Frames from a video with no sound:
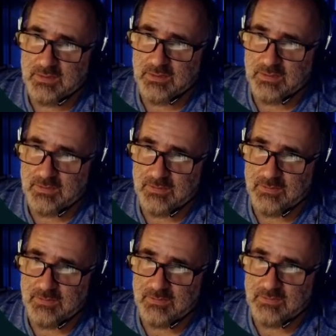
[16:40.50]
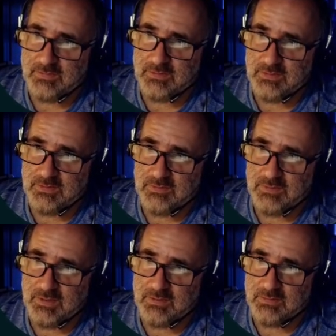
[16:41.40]
Let's see
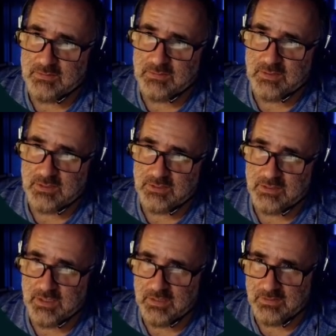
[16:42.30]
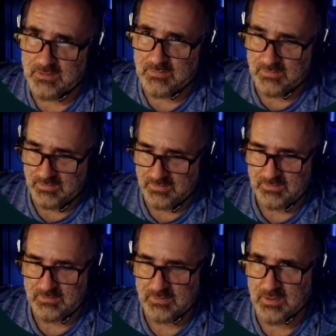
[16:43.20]
what else. Actually, yeah, I'm going
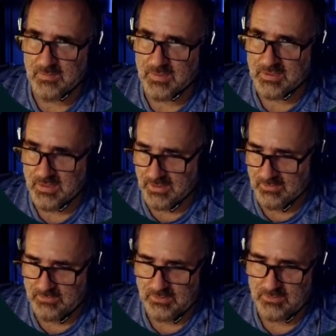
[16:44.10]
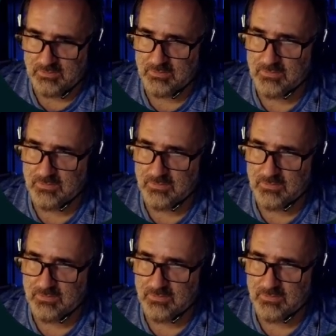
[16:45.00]
to comment that out too.